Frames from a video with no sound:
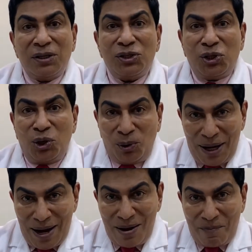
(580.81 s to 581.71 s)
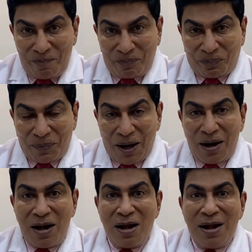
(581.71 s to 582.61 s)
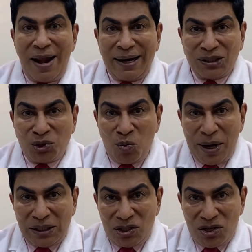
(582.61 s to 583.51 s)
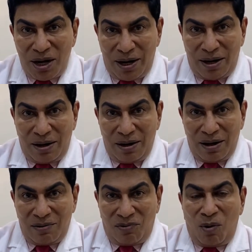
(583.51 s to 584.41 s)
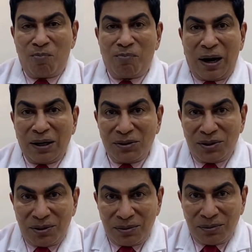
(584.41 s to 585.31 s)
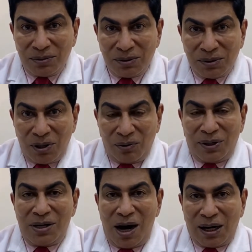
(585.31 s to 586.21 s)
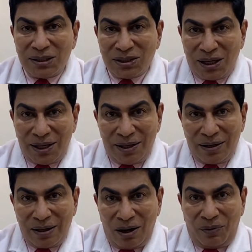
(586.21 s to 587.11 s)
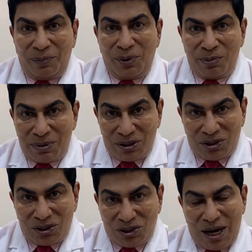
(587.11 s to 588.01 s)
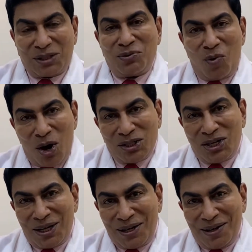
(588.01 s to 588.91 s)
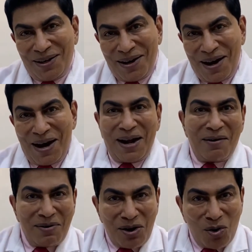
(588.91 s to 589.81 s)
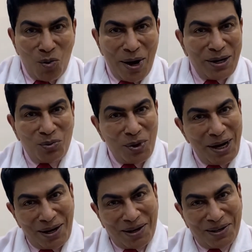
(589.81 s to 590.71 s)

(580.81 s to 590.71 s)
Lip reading: Tune in next Wednesday for part 2 of the dark side of the beauty business. Thanks for watching and have a great week.